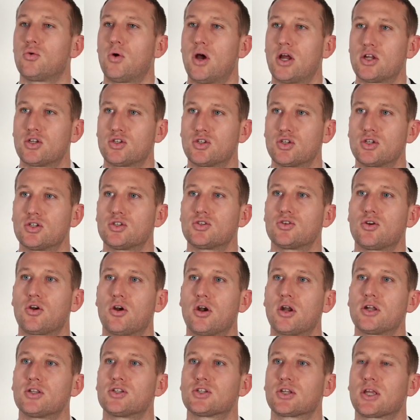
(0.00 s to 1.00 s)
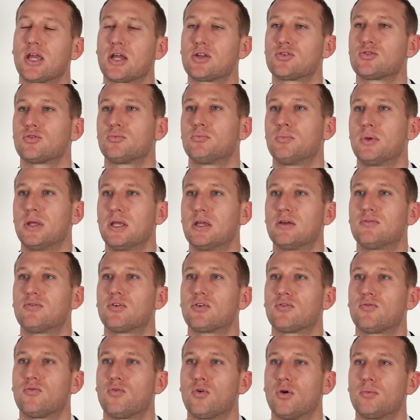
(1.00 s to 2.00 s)
questions are on Schedule B of
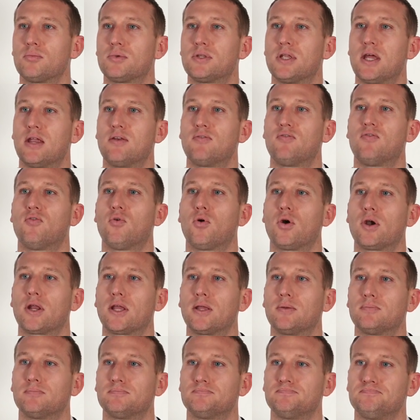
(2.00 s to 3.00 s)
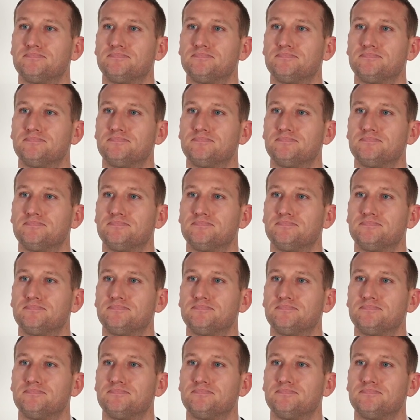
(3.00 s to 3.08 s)
your Form 1040.